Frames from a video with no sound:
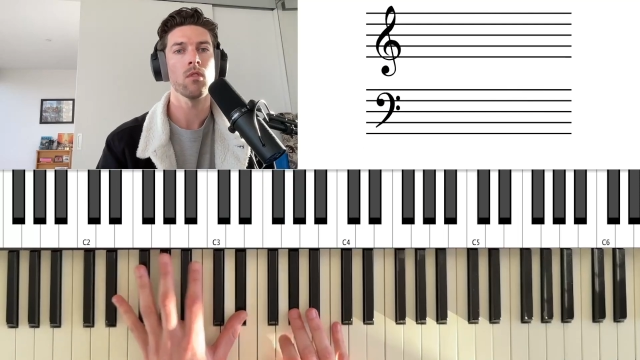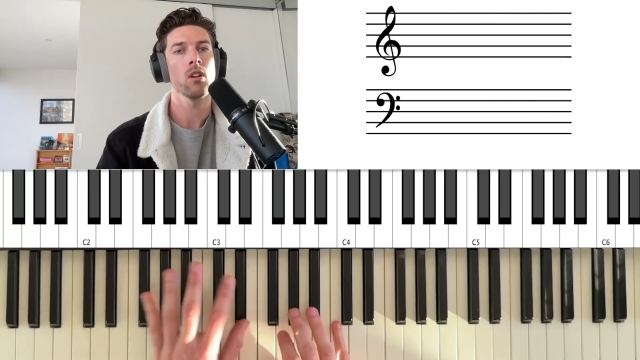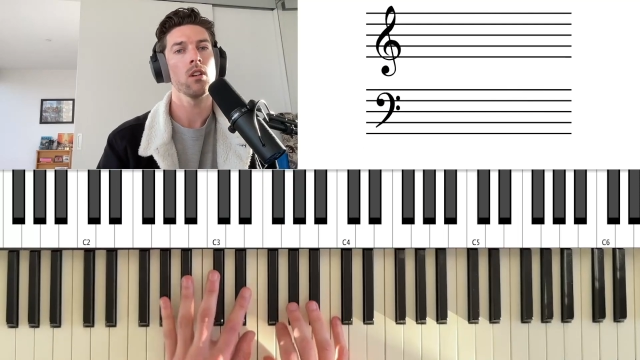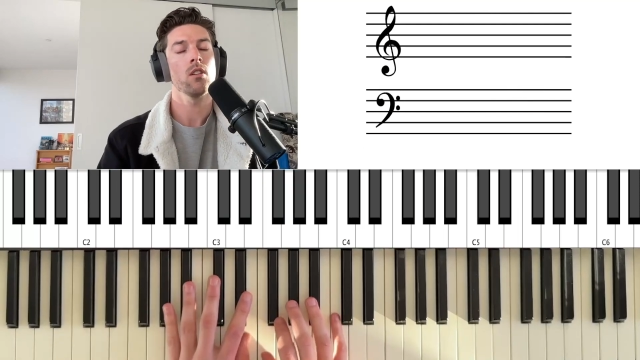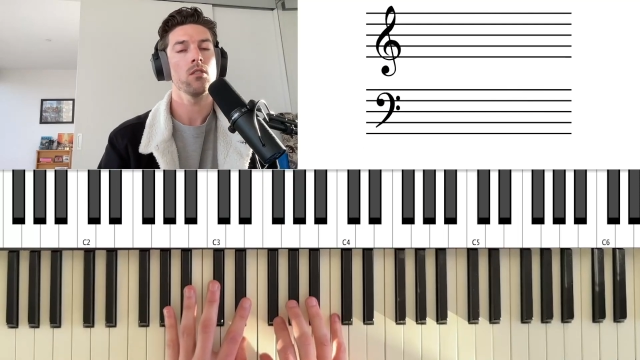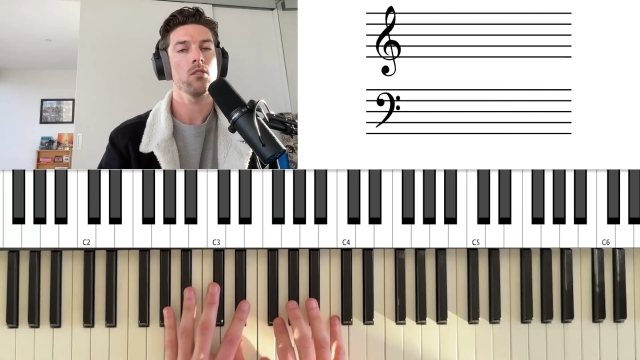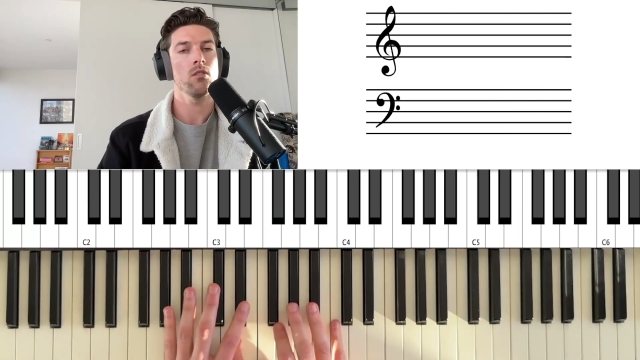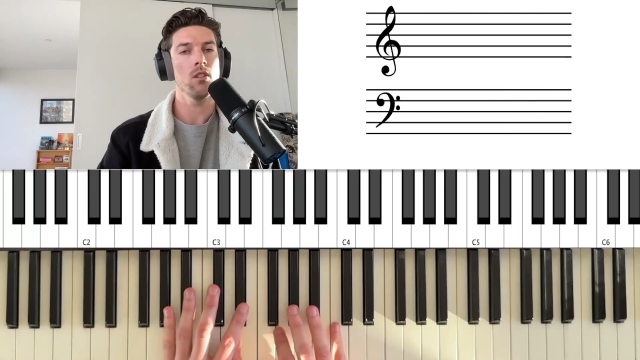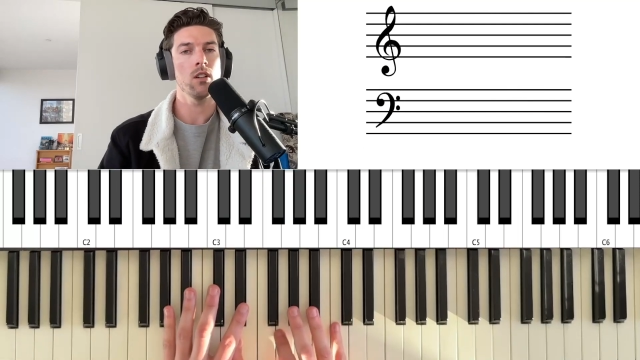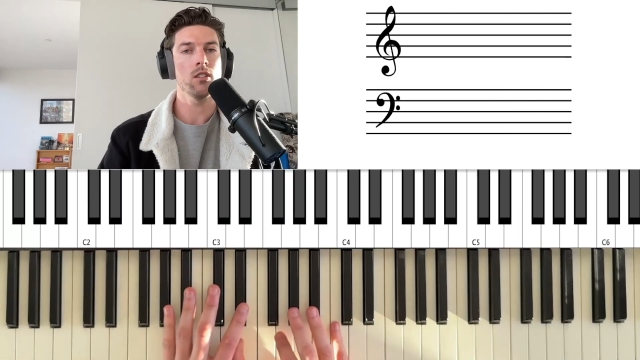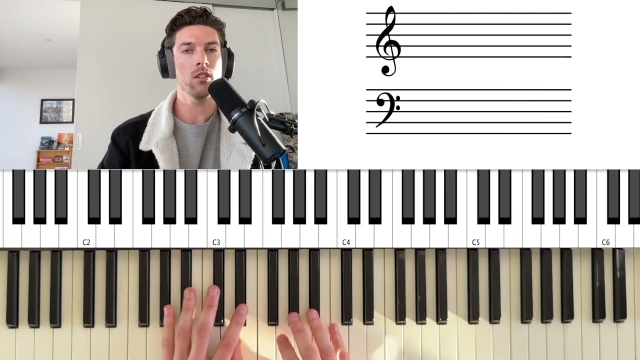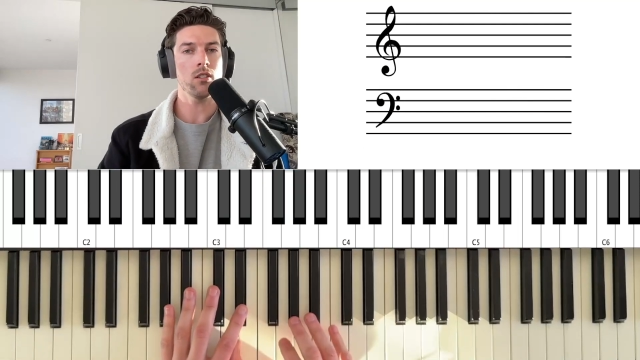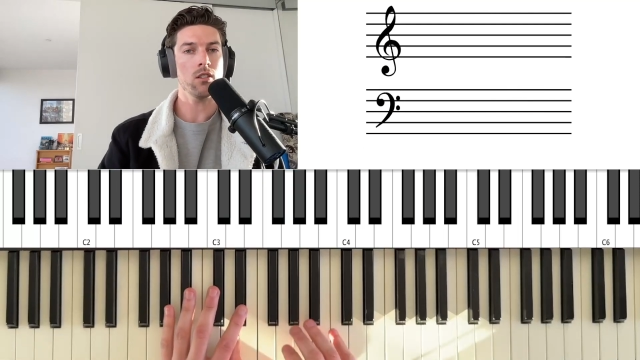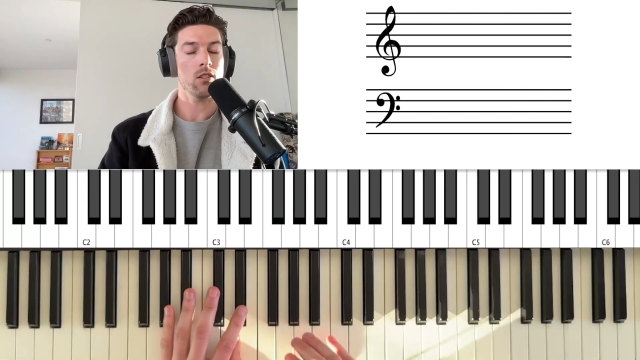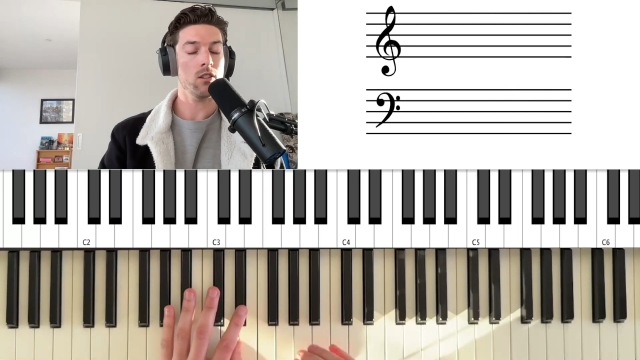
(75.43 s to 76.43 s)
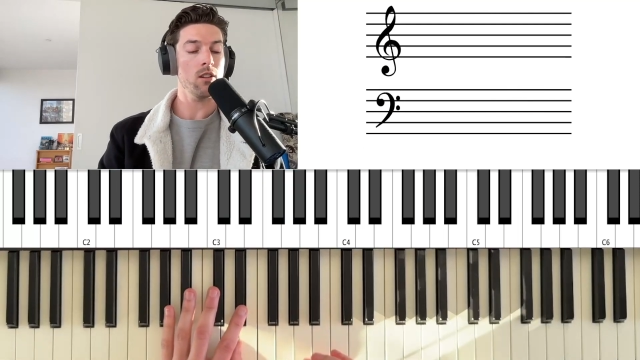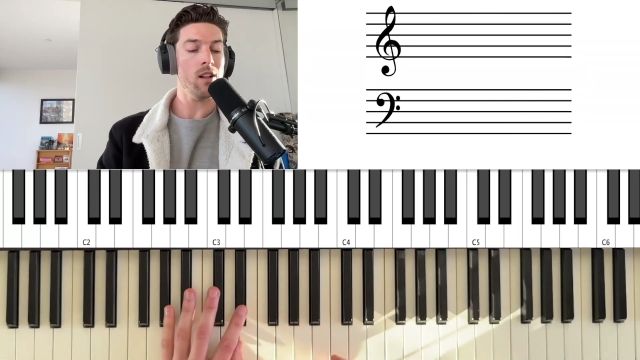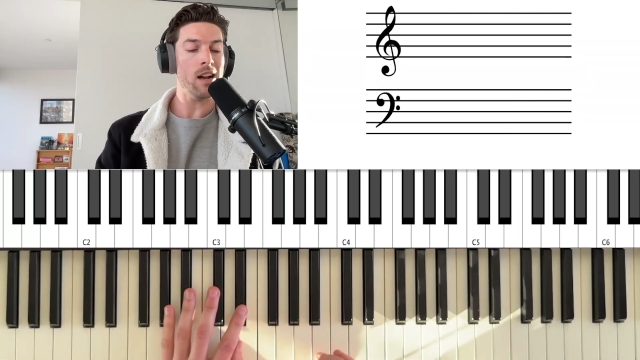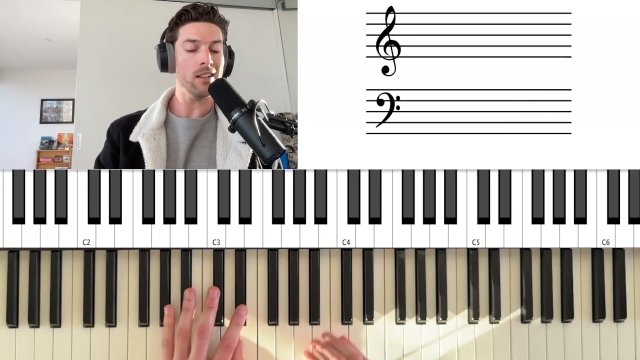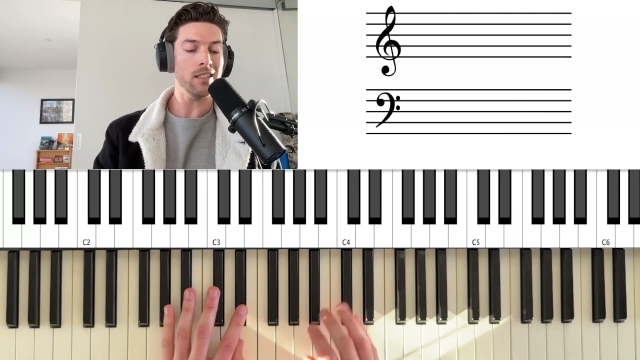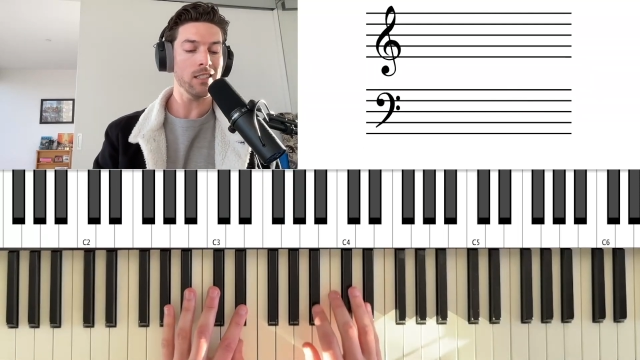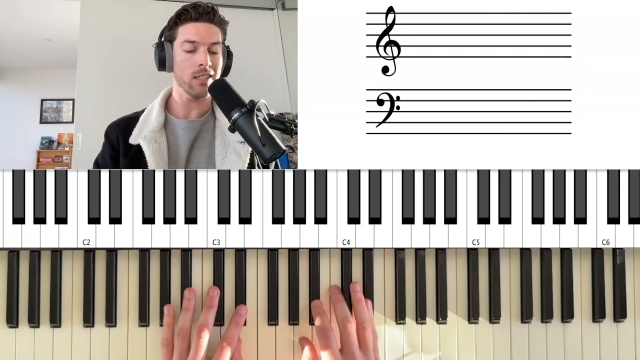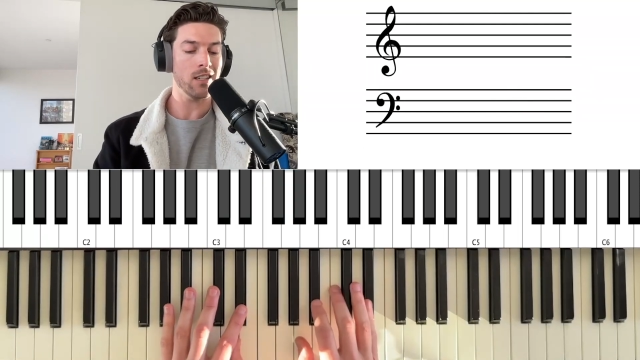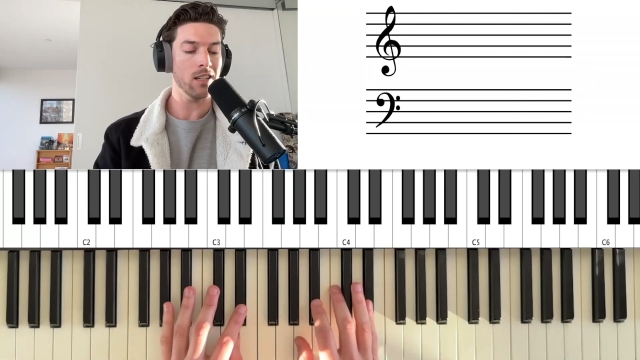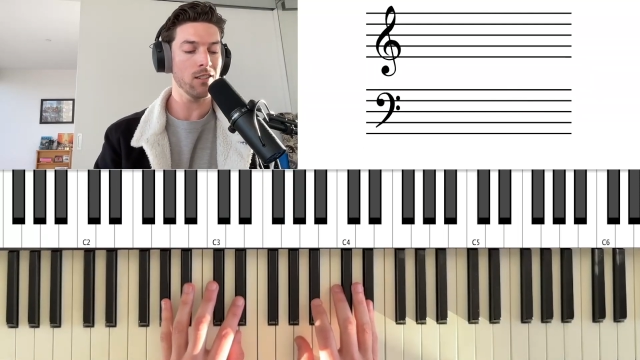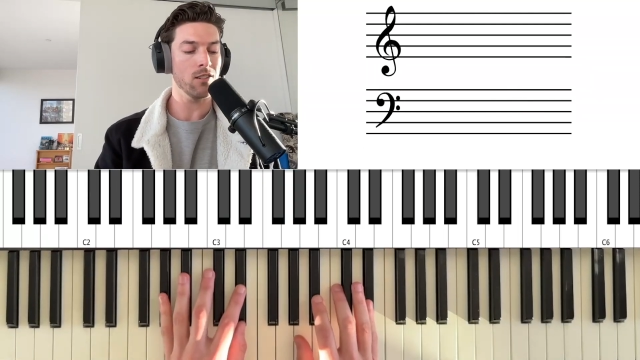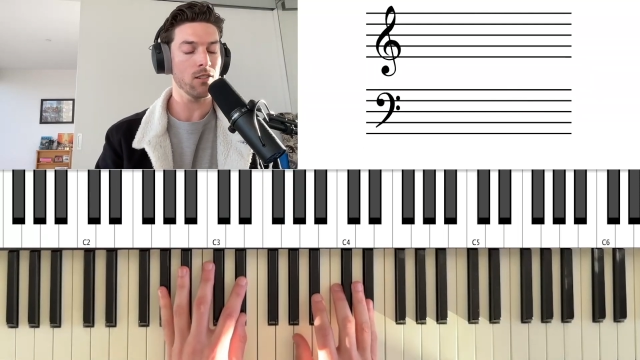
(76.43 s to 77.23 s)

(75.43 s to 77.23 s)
So it just slightly changes